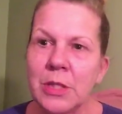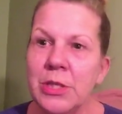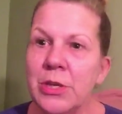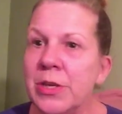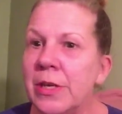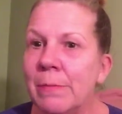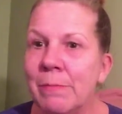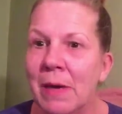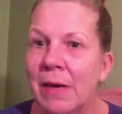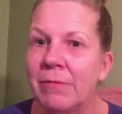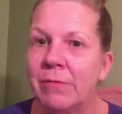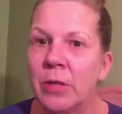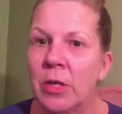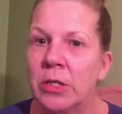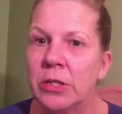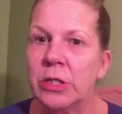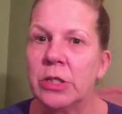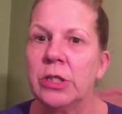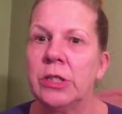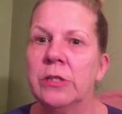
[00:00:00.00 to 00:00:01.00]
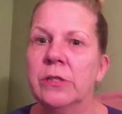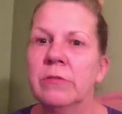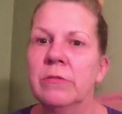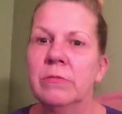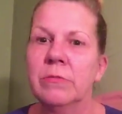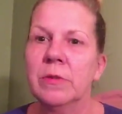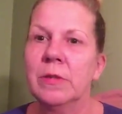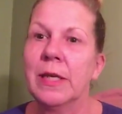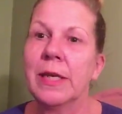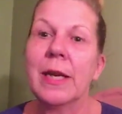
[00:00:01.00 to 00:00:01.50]
you get my flaws too.
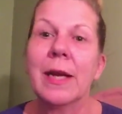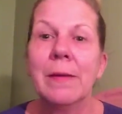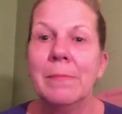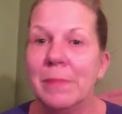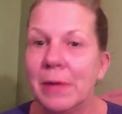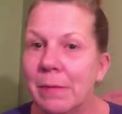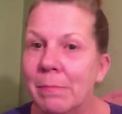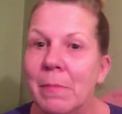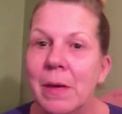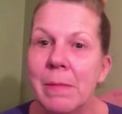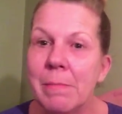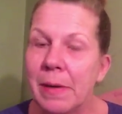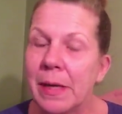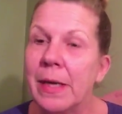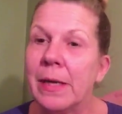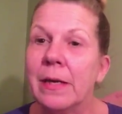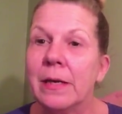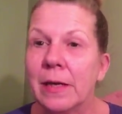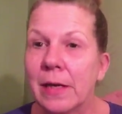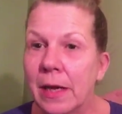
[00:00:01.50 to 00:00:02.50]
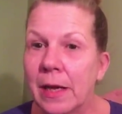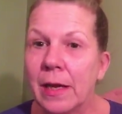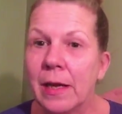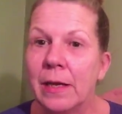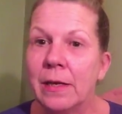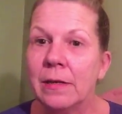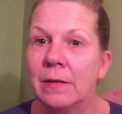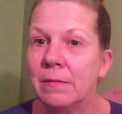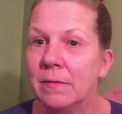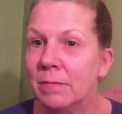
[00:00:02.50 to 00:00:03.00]
Like, I'm in my bed
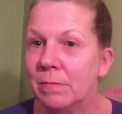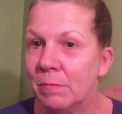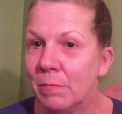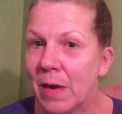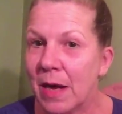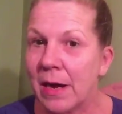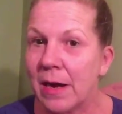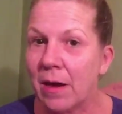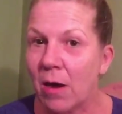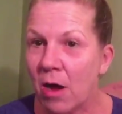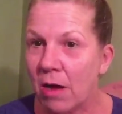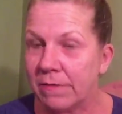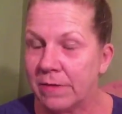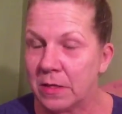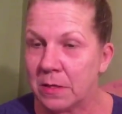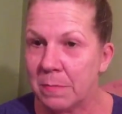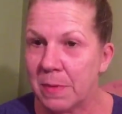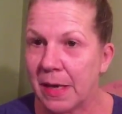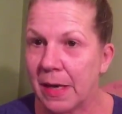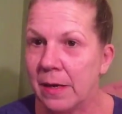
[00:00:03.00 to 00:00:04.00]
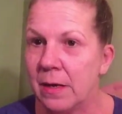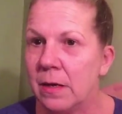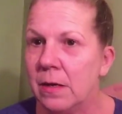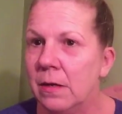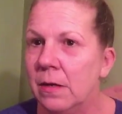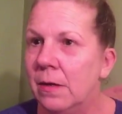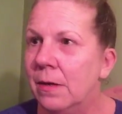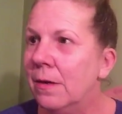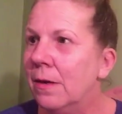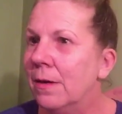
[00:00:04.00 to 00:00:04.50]
again, my office bed
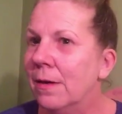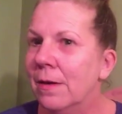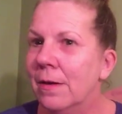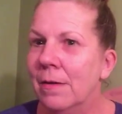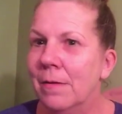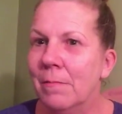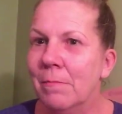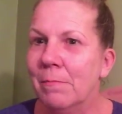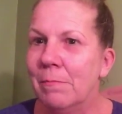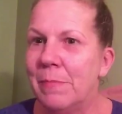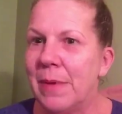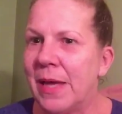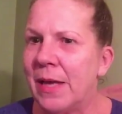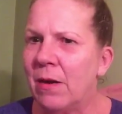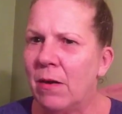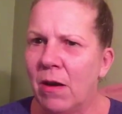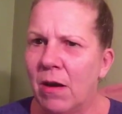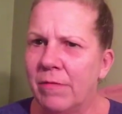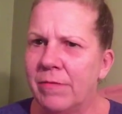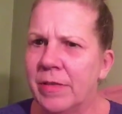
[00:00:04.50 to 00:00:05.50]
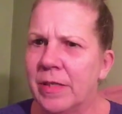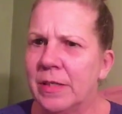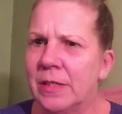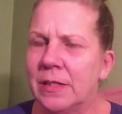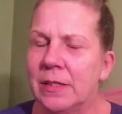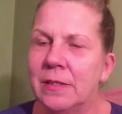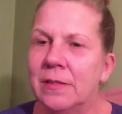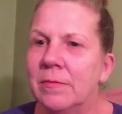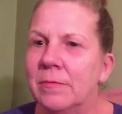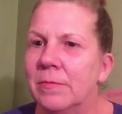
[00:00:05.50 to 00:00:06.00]

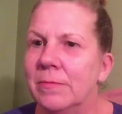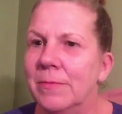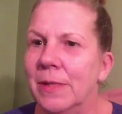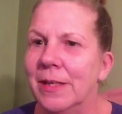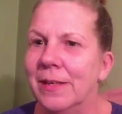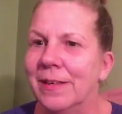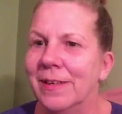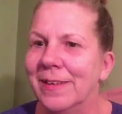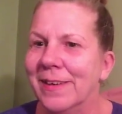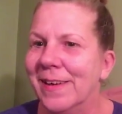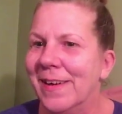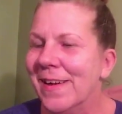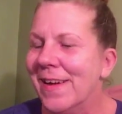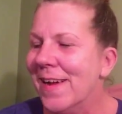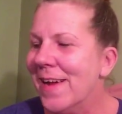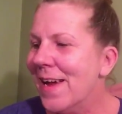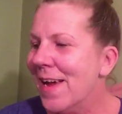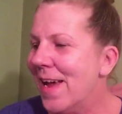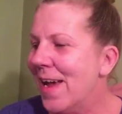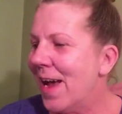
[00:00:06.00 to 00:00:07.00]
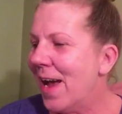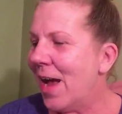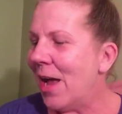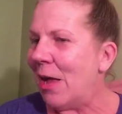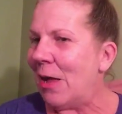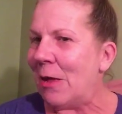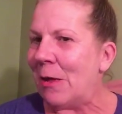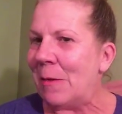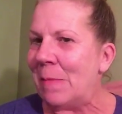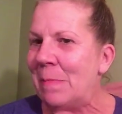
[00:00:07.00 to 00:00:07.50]
office.
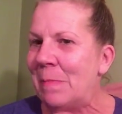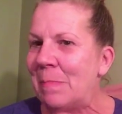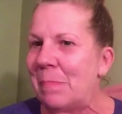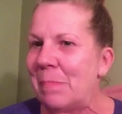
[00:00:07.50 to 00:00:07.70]
But